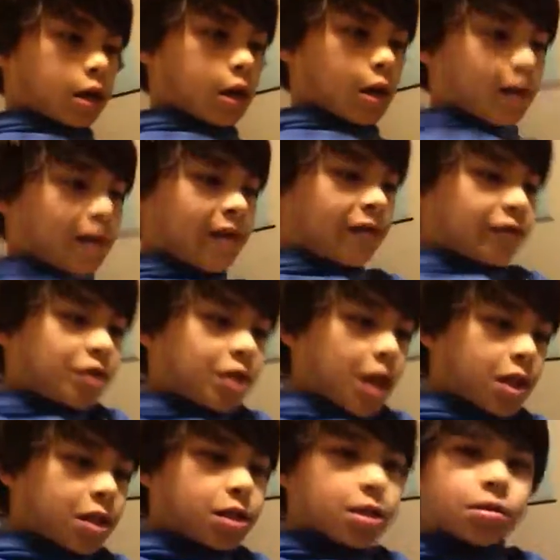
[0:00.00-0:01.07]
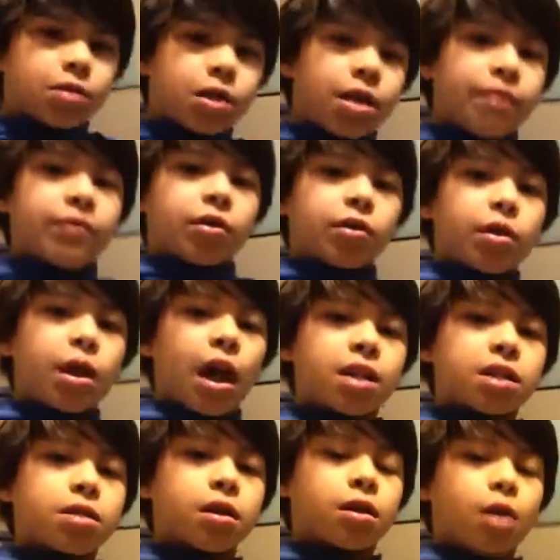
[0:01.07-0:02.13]
of just leaving you
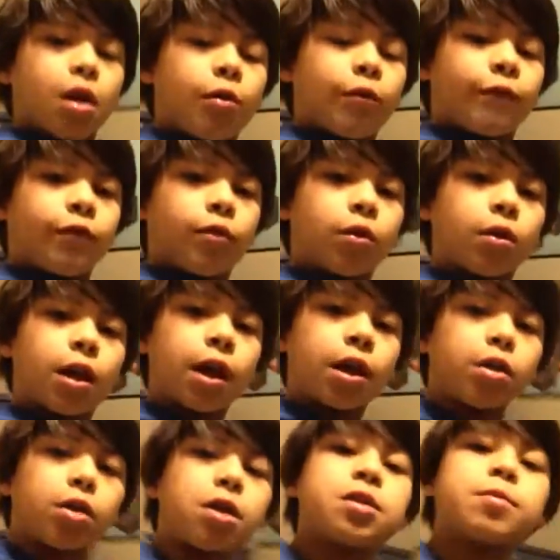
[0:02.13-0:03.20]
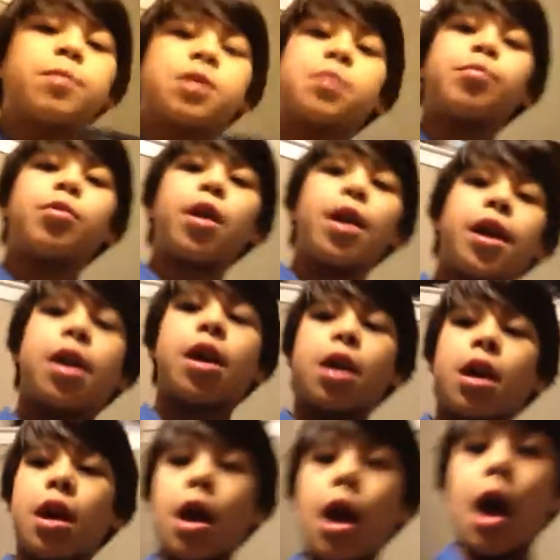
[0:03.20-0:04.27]
guys alone for like Christmas break,
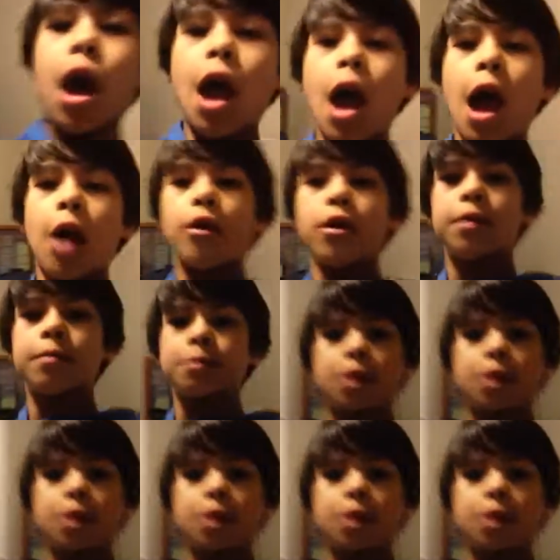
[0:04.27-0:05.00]
I would